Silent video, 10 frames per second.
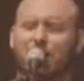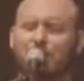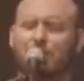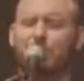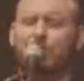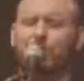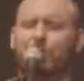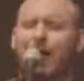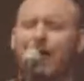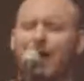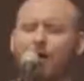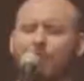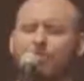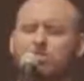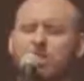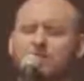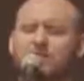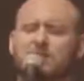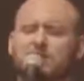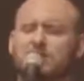God, that we would cry out for
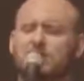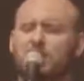justice,